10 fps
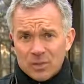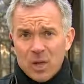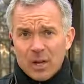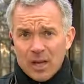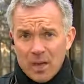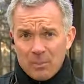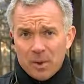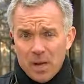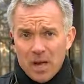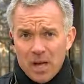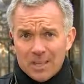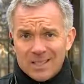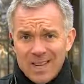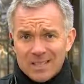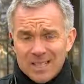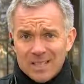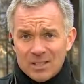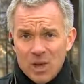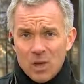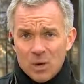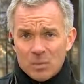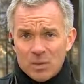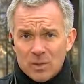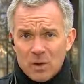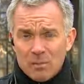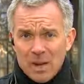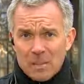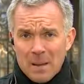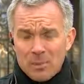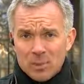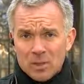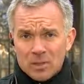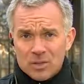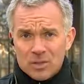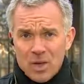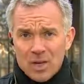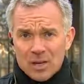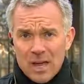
turning up uh, dead in his home, has got many people concerned.